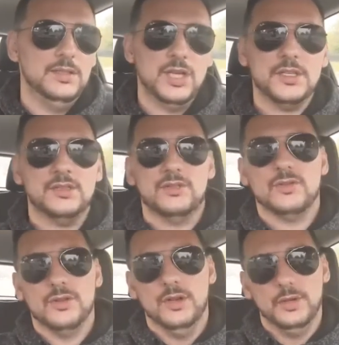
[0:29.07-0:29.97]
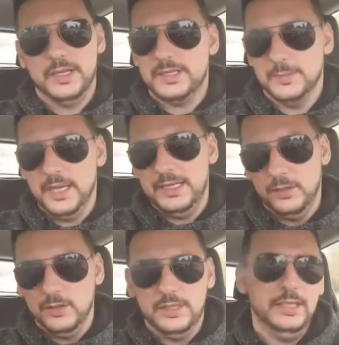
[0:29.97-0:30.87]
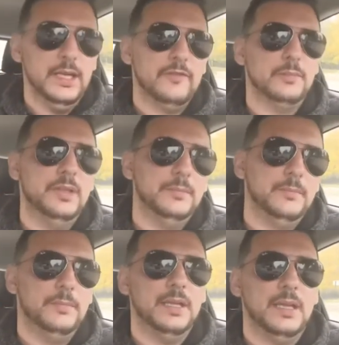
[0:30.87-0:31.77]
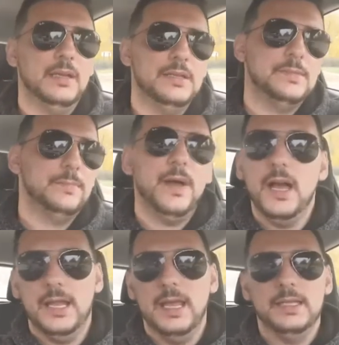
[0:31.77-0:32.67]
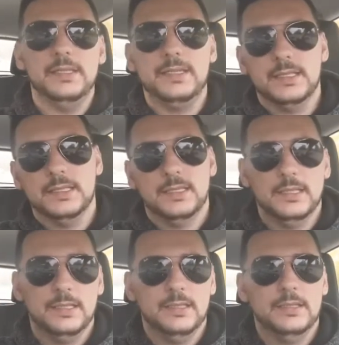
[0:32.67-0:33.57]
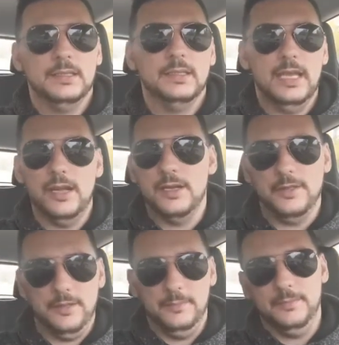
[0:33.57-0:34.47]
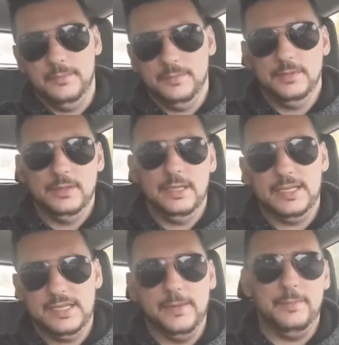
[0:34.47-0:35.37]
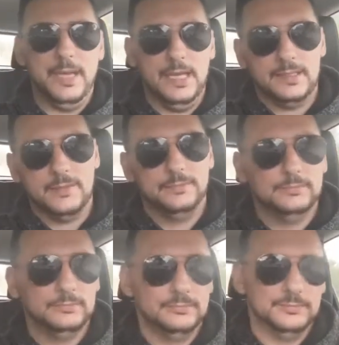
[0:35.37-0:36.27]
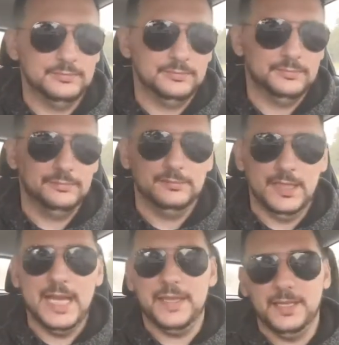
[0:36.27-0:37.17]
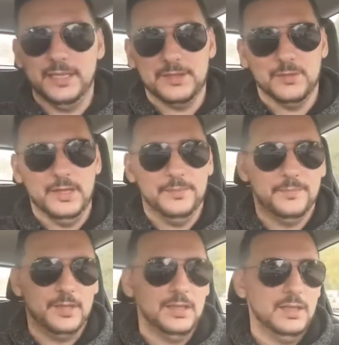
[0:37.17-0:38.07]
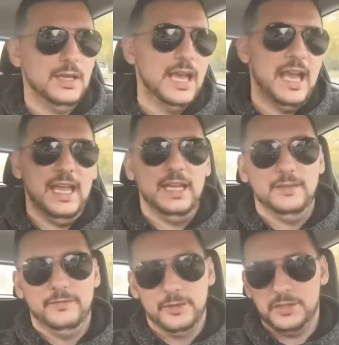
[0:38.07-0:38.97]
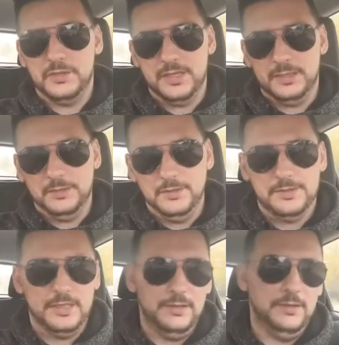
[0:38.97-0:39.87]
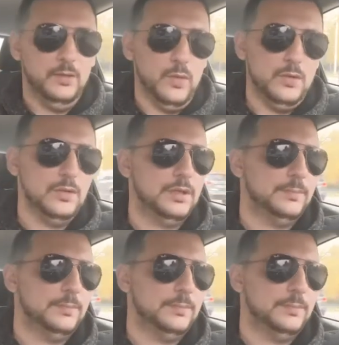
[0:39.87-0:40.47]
Justin Trudeau gets a minority government because potheads care nothing except pot. I think that's why. And virtue signalers and the woke.